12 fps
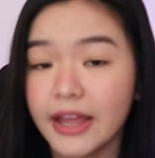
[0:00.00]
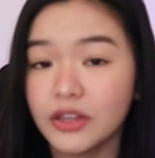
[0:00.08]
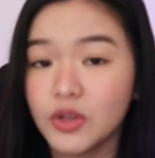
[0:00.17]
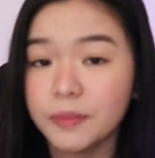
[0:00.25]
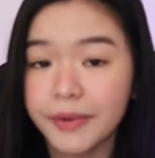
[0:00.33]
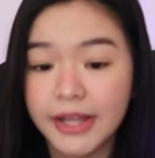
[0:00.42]

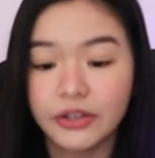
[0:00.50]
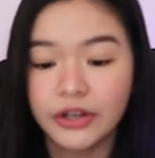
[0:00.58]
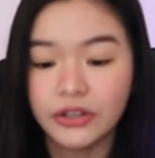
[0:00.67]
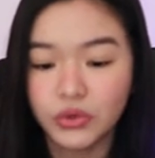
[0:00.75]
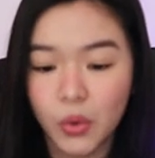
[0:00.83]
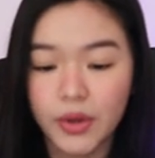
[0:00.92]
and yung play to
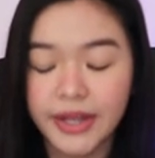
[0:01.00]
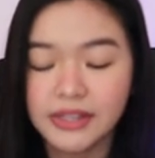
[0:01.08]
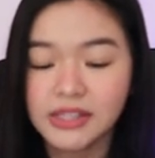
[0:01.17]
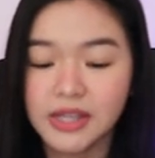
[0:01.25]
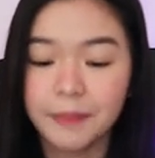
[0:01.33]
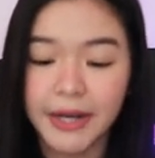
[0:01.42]
earn
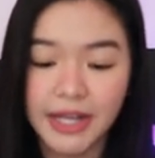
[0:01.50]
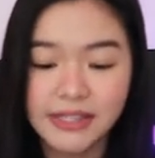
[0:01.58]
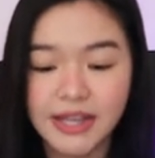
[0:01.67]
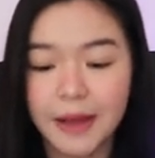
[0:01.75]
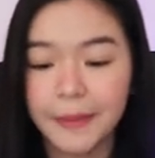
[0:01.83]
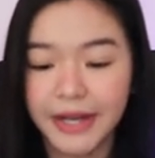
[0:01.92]
tokens na
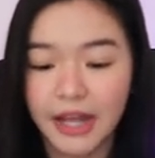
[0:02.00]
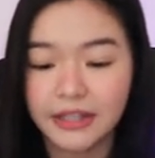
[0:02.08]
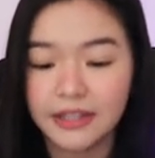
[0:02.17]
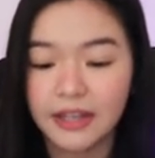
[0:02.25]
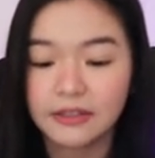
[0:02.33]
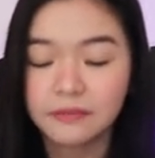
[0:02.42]
pinagsama
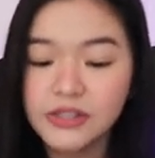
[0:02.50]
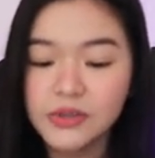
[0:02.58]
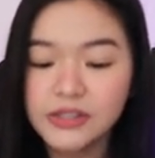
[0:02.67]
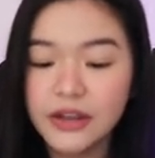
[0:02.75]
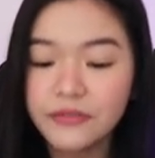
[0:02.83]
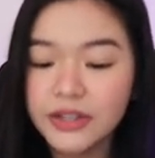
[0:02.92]
natin. So
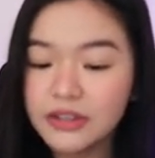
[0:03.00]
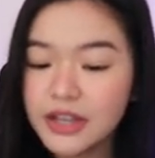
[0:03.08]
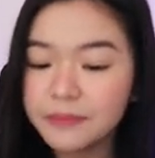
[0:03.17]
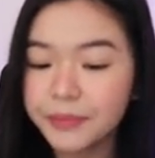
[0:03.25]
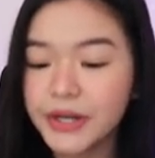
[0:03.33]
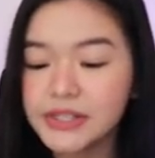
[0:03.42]

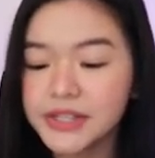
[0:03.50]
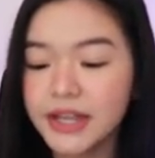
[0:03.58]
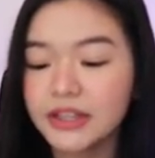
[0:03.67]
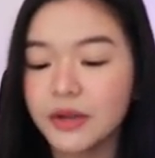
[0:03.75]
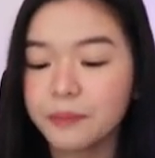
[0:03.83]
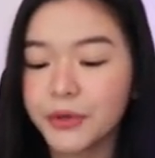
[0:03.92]
17%
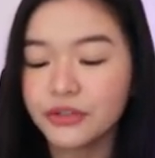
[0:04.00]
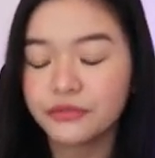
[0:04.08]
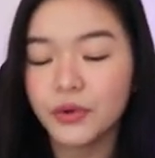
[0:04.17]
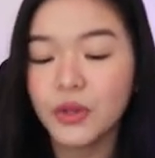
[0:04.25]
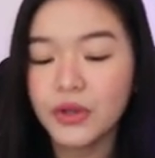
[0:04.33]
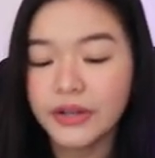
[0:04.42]
ng
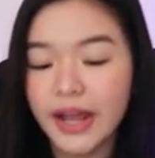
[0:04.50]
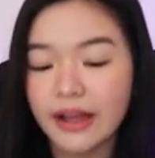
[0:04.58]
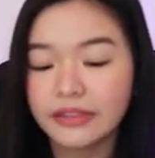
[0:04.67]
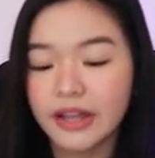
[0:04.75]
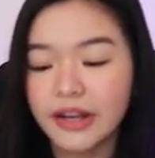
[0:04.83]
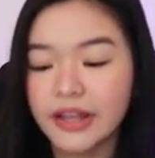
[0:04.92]
portfolio
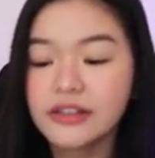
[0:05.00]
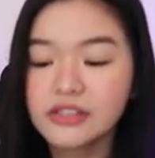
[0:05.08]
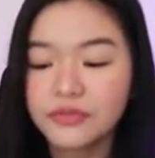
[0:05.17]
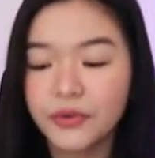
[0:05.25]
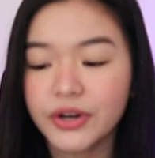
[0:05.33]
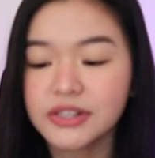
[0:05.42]
natin is
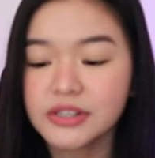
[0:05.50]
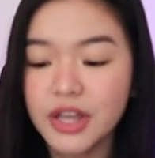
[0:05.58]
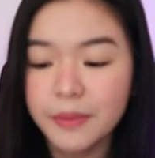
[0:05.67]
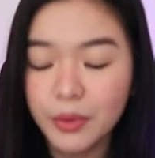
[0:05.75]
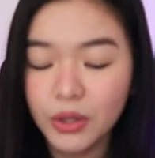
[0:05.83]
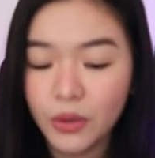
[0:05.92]
for
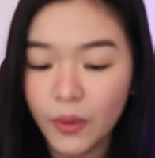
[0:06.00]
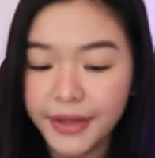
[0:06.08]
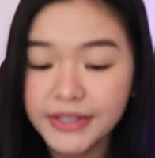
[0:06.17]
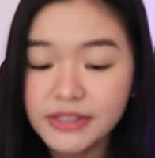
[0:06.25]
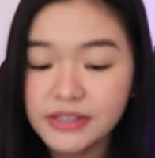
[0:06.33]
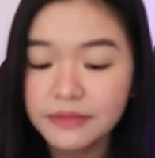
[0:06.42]
stable
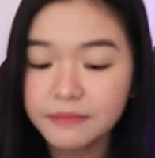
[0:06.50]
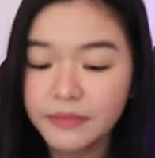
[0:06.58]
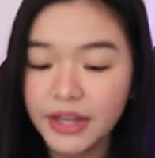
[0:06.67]
coins.